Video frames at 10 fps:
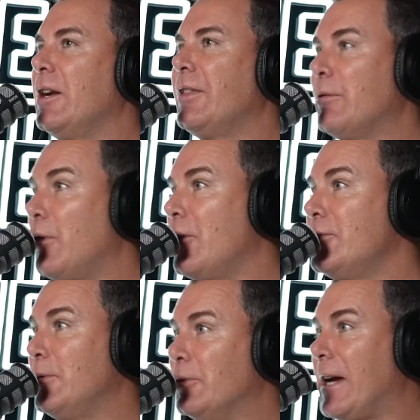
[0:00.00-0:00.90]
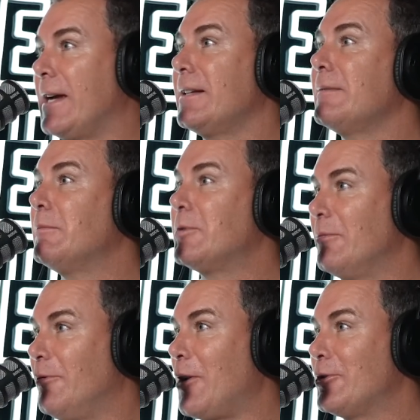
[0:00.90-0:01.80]
I think Rosie will take
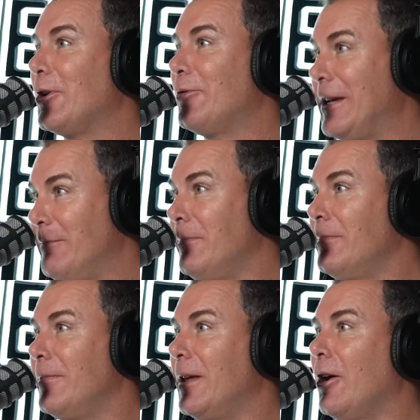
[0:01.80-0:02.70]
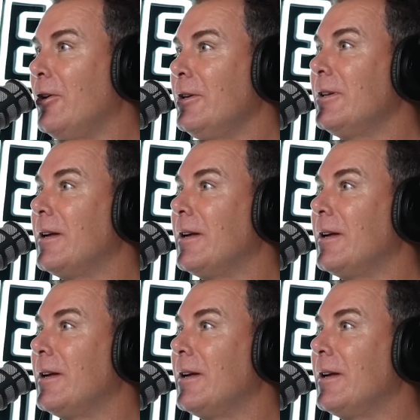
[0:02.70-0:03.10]
some votes off him though.